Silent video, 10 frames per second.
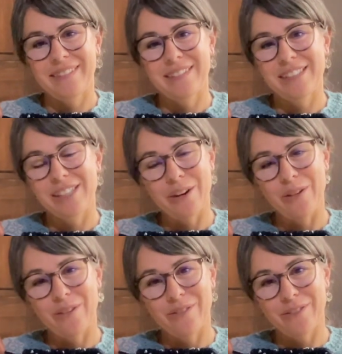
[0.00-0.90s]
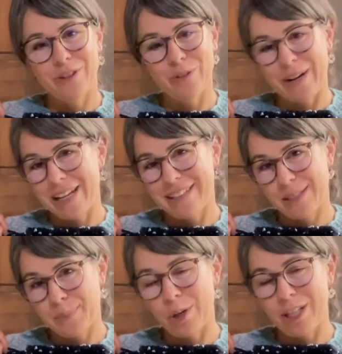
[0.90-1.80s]
So great
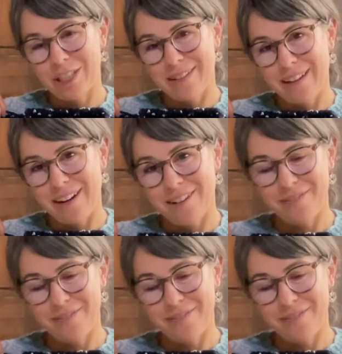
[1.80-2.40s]
inspiration there.